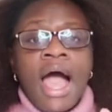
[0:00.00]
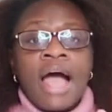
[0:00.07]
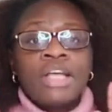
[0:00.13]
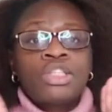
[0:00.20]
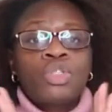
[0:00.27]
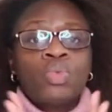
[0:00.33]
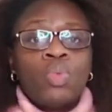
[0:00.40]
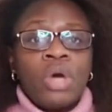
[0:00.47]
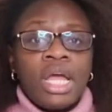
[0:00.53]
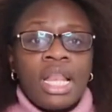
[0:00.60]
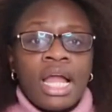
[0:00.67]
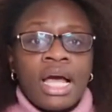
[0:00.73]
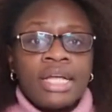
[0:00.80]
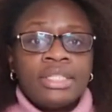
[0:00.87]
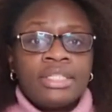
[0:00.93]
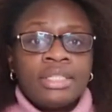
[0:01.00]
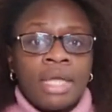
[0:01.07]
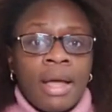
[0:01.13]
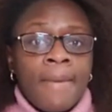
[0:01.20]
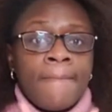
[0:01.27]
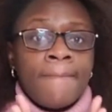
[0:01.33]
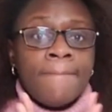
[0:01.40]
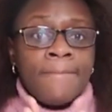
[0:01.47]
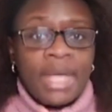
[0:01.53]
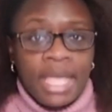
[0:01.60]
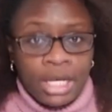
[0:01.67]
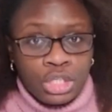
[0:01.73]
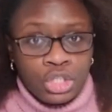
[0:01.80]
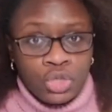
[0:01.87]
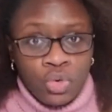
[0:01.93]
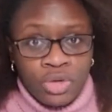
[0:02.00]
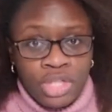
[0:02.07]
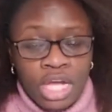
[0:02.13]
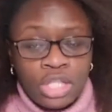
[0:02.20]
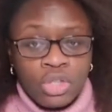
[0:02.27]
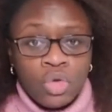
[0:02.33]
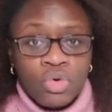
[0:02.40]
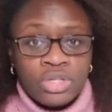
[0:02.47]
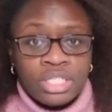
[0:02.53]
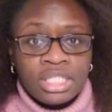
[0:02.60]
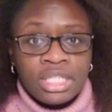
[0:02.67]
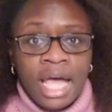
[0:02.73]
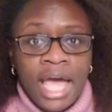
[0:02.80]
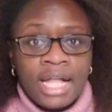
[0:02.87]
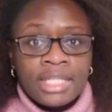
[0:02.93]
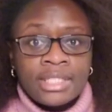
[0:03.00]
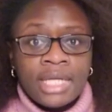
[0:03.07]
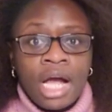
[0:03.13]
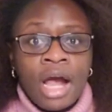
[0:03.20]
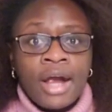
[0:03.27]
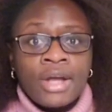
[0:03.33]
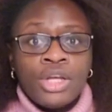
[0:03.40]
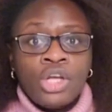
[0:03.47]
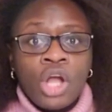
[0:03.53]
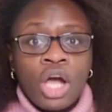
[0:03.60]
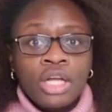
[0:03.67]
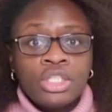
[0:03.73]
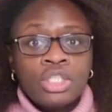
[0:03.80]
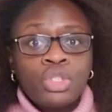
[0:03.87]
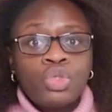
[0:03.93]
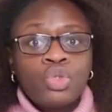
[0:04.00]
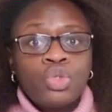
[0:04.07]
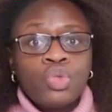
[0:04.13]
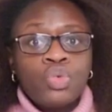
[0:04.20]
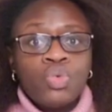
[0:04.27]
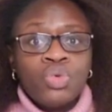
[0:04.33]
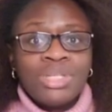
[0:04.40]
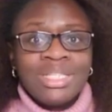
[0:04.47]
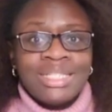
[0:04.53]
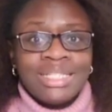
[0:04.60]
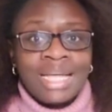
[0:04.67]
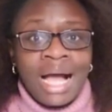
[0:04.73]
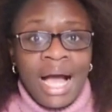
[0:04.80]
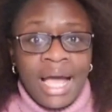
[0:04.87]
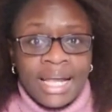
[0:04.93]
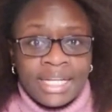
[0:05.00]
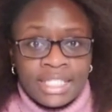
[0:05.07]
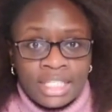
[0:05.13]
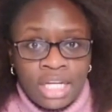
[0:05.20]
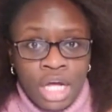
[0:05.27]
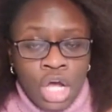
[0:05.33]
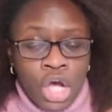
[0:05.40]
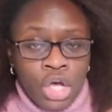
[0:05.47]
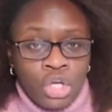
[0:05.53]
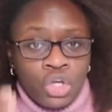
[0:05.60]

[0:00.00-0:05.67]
as well as make sure that those styles are not too tight.